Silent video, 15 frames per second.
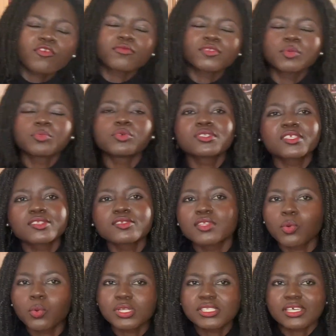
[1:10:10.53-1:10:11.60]
of the boat into the
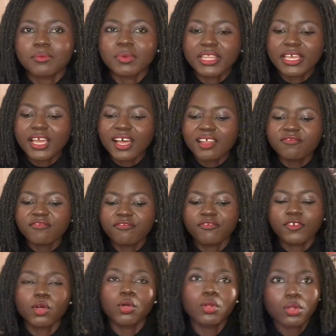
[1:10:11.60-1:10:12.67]
water, but the gun
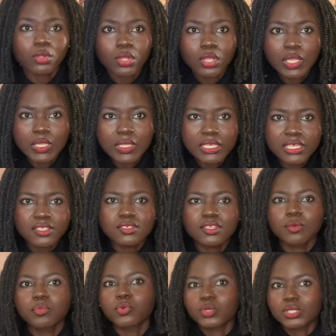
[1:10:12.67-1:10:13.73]
fell into
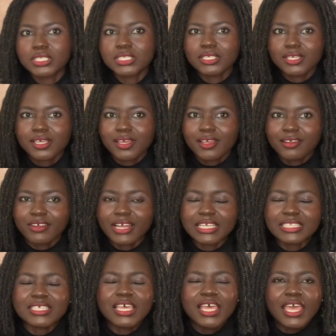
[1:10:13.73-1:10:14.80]
the boat, right?
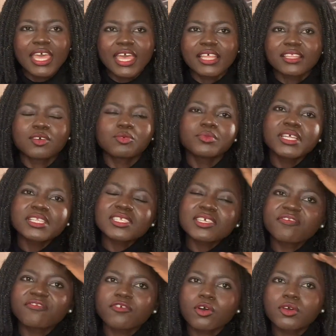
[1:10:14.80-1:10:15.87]
And the moment he
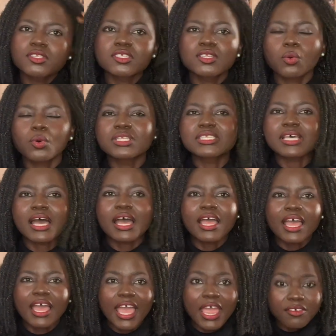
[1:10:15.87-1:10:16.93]
fell into the water,
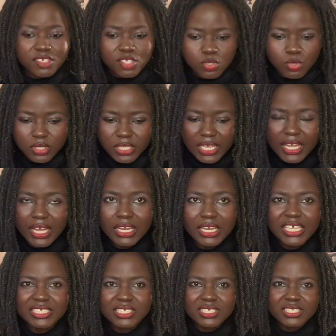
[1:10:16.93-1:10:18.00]
Iris saw the gun
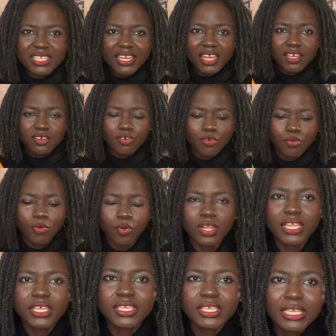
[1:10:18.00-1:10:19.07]
and she started
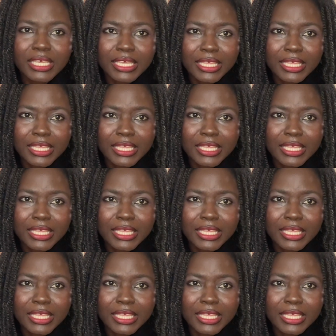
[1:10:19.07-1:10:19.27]
crawling